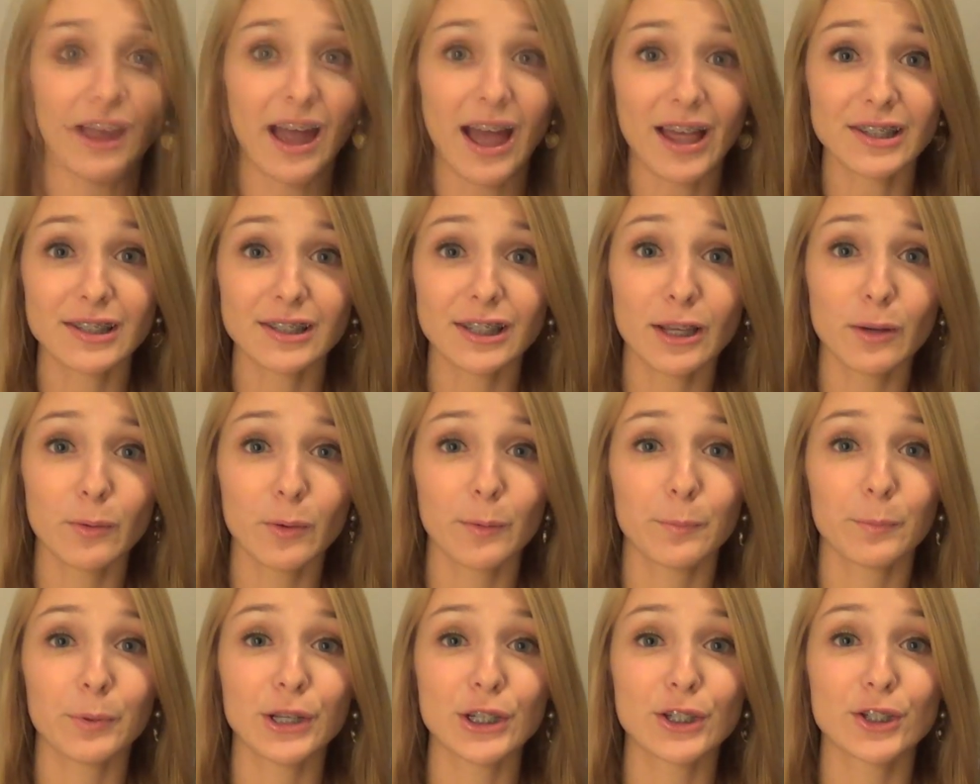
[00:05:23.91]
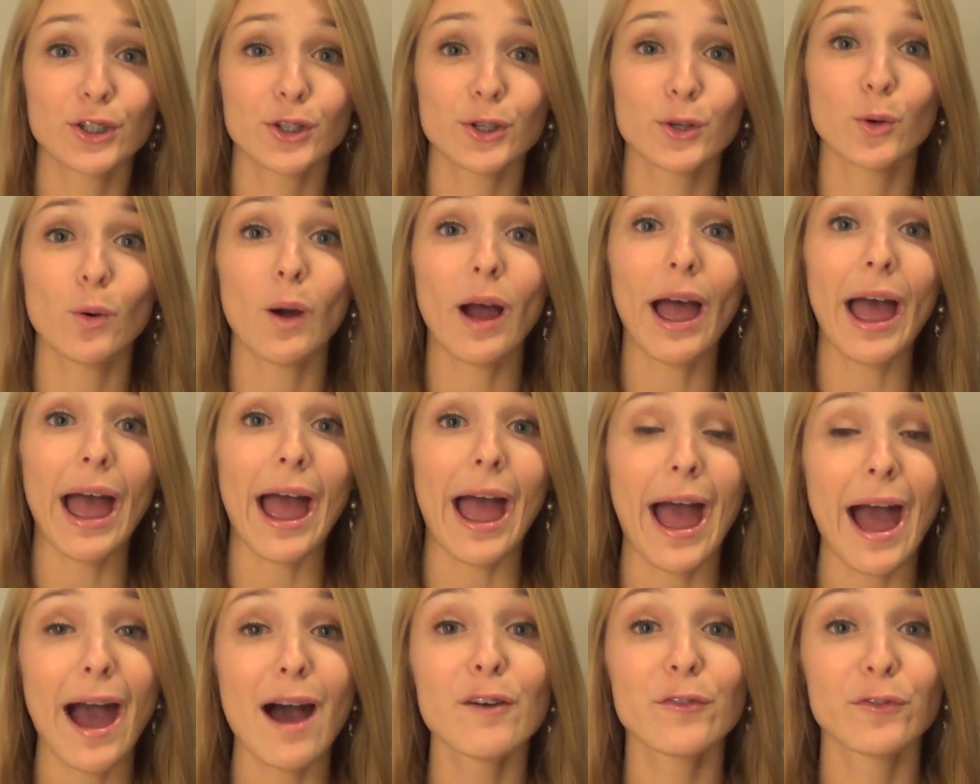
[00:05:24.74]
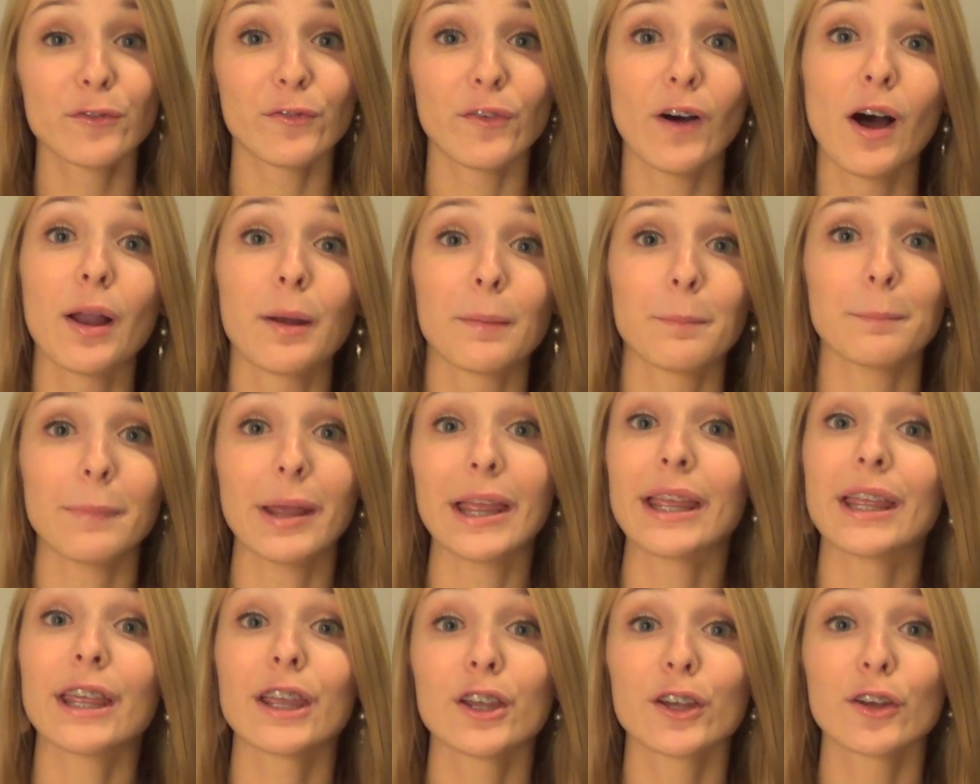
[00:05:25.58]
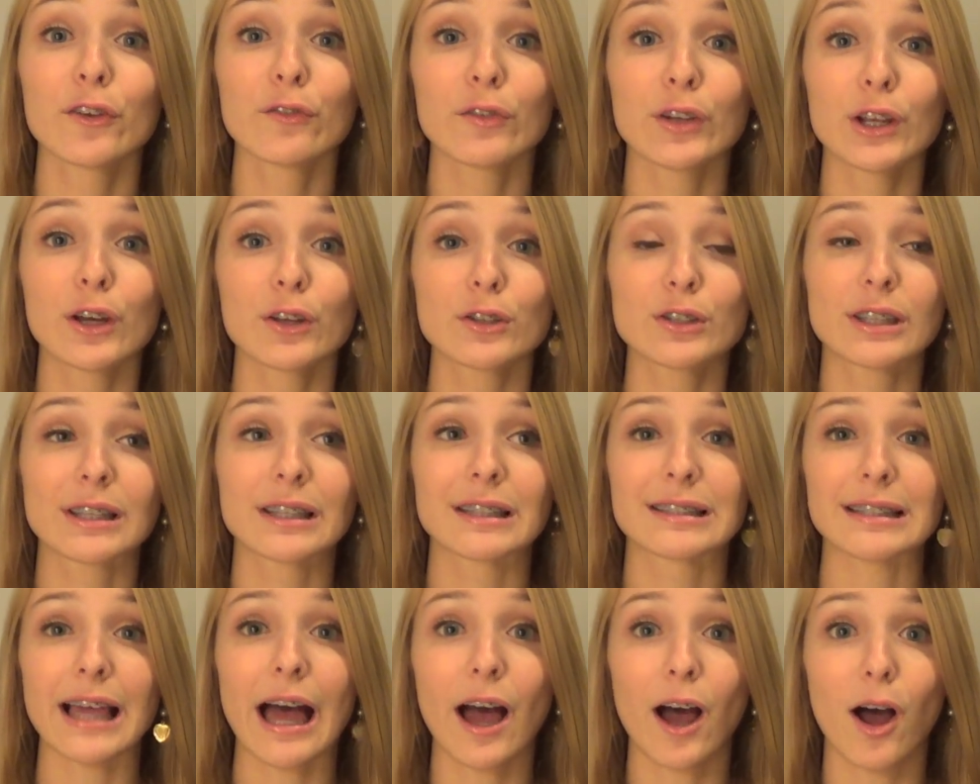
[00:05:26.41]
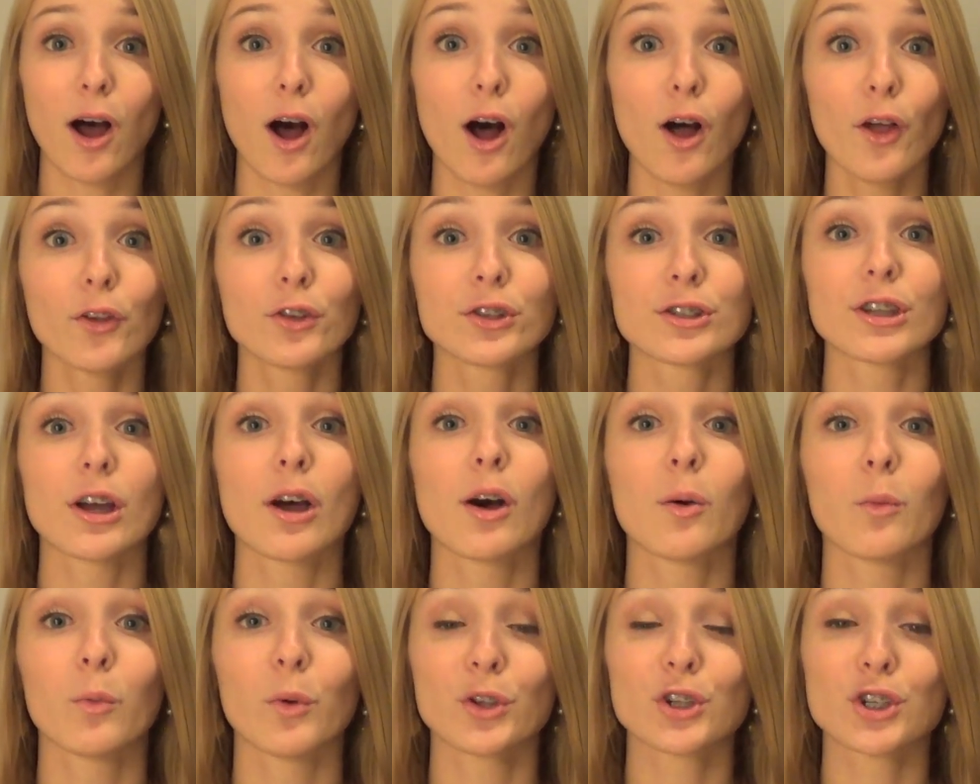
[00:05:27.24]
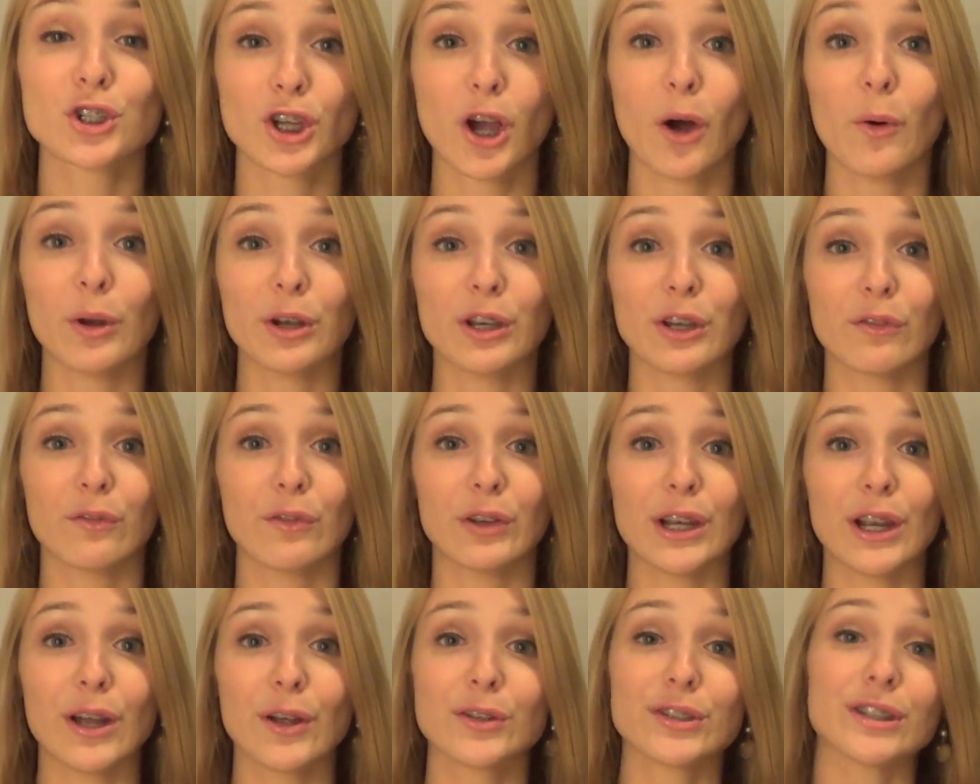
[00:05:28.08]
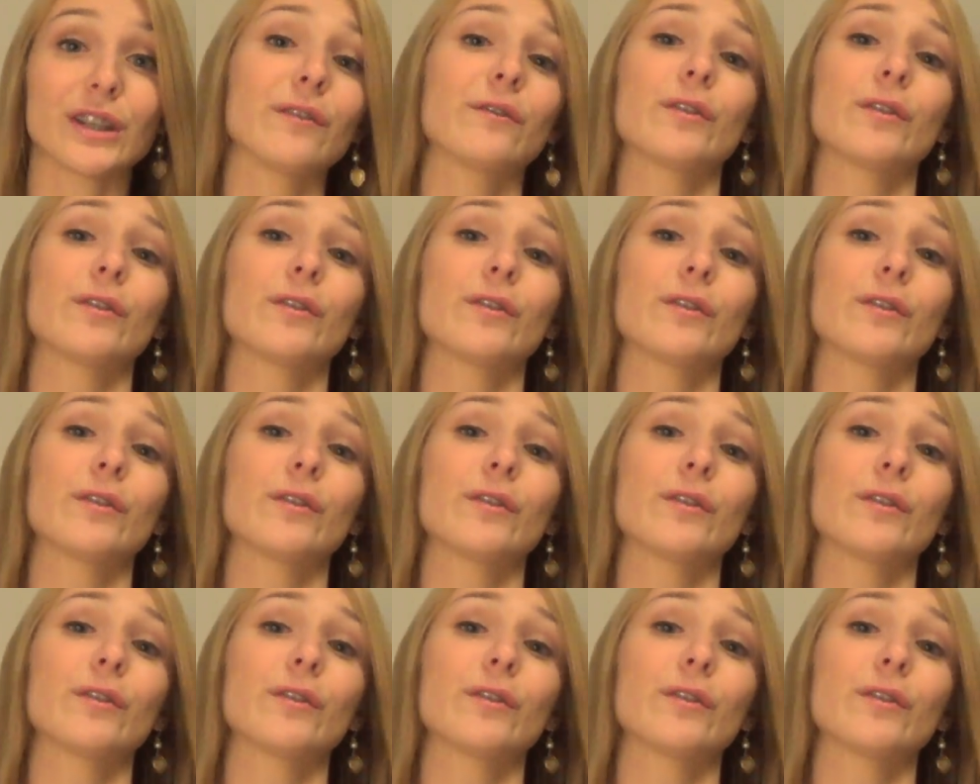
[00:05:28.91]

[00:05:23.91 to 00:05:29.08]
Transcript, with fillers: And lastly would be to have fun making your videos, because that also will show in your videos.